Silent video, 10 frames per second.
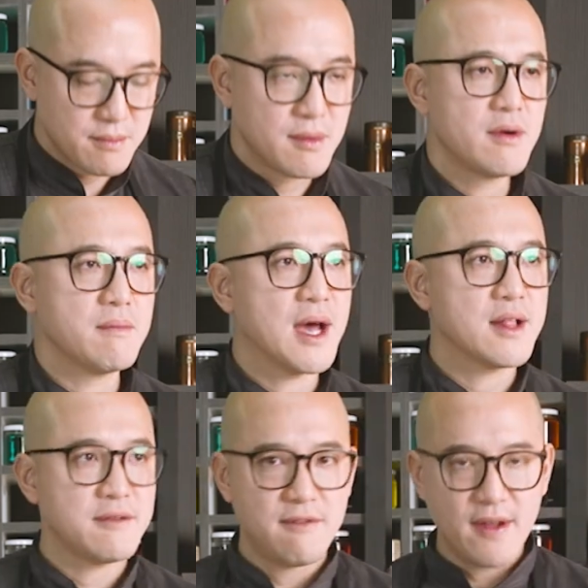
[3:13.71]
very
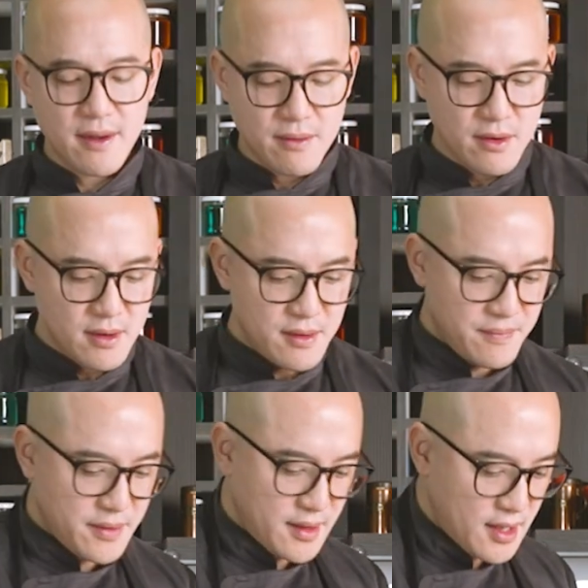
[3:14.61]
mild in flavor,
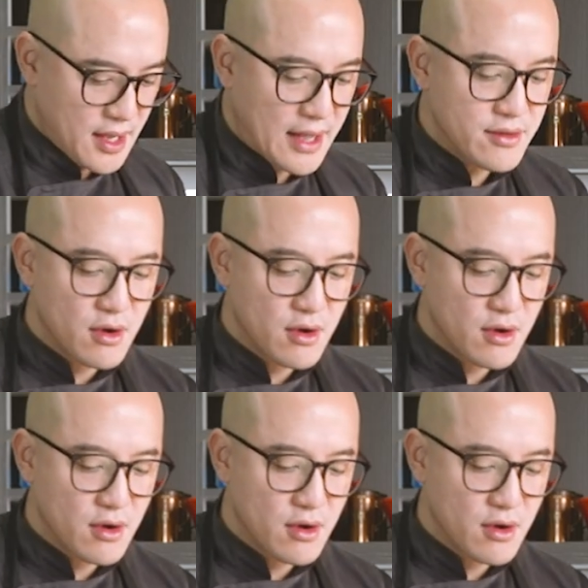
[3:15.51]
and